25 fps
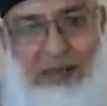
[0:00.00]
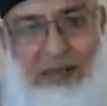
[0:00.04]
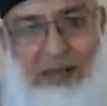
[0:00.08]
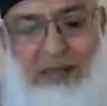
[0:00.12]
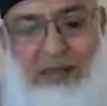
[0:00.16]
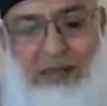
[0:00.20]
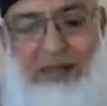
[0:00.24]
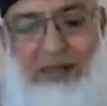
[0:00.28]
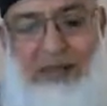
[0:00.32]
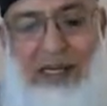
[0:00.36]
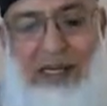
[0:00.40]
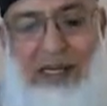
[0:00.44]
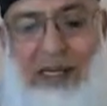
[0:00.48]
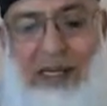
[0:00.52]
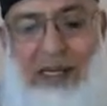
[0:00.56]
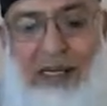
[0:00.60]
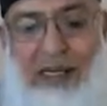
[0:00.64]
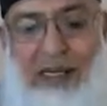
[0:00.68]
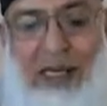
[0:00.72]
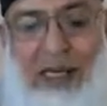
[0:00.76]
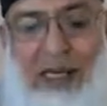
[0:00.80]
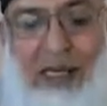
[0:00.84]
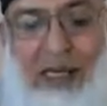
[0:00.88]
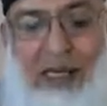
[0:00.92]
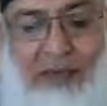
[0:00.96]
about that.
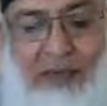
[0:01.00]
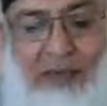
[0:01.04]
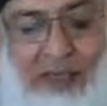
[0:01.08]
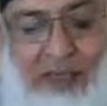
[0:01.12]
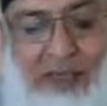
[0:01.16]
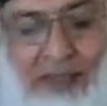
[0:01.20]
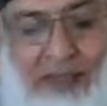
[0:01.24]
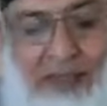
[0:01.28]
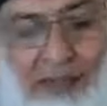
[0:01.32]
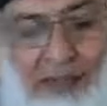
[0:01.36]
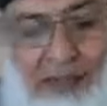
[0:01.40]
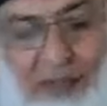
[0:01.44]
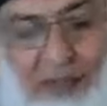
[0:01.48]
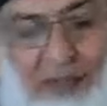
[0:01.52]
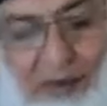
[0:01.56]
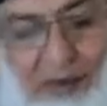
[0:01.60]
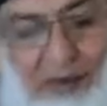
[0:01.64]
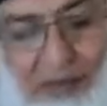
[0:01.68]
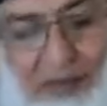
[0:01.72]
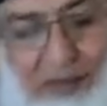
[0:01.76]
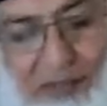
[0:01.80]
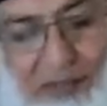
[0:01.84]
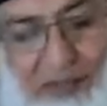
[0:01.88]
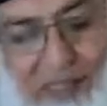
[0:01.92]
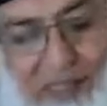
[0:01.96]
Anyways,
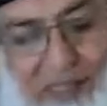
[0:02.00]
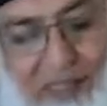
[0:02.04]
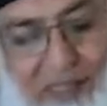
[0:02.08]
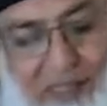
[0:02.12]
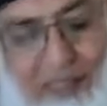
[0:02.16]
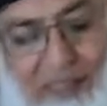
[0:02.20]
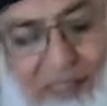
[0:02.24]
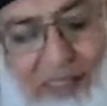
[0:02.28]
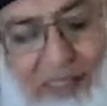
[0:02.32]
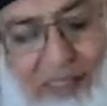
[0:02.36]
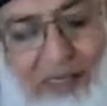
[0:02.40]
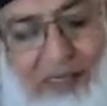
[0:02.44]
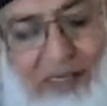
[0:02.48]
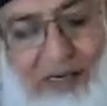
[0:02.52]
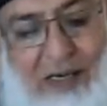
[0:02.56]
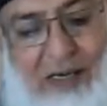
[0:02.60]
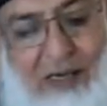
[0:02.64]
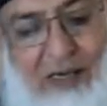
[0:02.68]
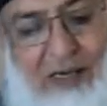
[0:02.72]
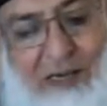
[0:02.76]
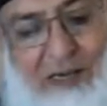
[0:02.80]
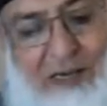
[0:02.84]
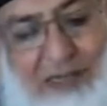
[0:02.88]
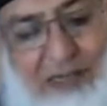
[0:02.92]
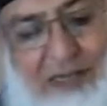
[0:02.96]
law says 13
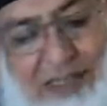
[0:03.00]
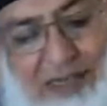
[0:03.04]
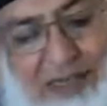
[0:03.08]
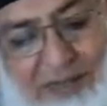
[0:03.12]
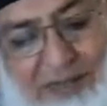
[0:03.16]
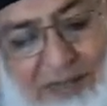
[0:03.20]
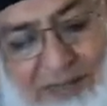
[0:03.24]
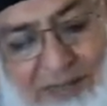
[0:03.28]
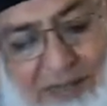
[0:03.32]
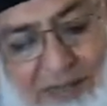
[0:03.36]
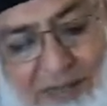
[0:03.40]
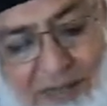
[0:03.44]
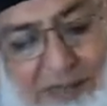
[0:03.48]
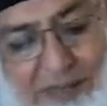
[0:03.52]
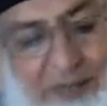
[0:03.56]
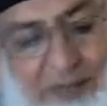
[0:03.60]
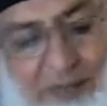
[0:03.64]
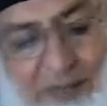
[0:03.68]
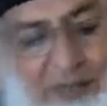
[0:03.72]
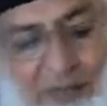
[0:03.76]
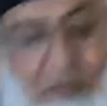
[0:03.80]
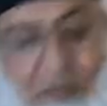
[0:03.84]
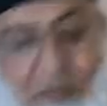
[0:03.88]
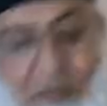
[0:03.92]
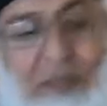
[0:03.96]
and 14
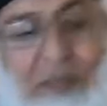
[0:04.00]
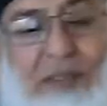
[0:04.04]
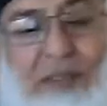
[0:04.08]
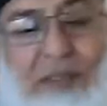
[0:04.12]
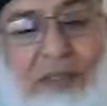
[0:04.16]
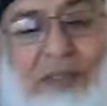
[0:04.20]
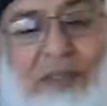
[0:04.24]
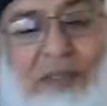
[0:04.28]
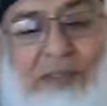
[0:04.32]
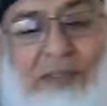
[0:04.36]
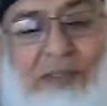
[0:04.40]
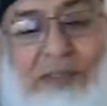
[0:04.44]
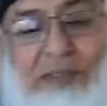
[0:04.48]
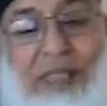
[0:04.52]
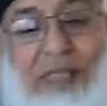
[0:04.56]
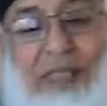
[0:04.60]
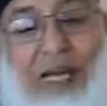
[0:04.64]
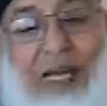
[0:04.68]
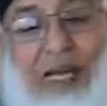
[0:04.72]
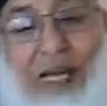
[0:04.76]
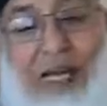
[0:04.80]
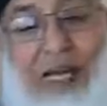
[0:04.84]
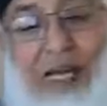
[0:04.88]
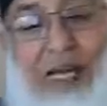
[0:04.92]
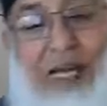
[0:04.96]
talks about
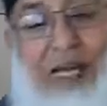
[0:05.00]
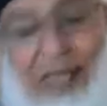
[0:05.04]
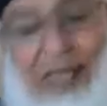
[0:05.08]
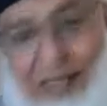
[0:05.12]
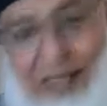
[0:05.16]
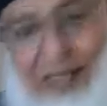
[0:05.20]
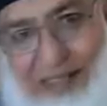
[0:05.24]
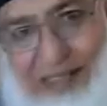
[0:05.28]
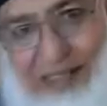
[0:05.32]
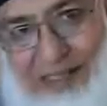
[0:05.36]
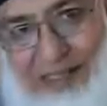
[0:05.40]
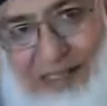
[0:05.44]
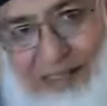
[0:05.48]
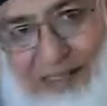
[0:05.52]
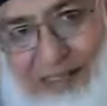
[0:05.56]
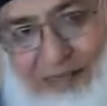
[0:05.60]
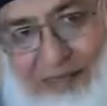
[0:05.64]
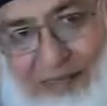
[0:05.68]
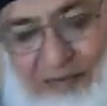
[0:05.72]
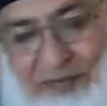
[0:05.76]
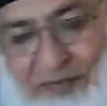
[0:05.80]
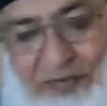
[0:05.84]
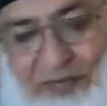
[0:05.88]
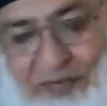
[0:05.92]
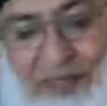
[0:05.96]
cleanliness
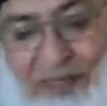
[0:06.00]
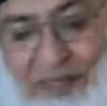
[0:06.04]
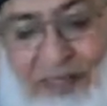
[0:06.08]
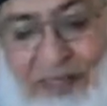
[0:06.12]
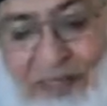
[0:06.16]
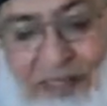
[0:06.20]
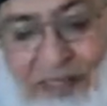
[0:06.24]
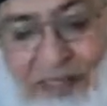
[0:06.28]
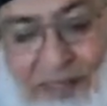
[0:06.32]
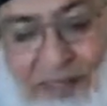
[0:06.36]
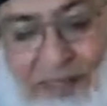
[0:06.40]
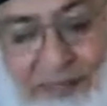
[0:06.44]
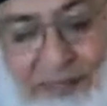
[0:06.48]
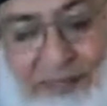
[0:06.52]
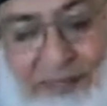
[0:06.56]
of the factory.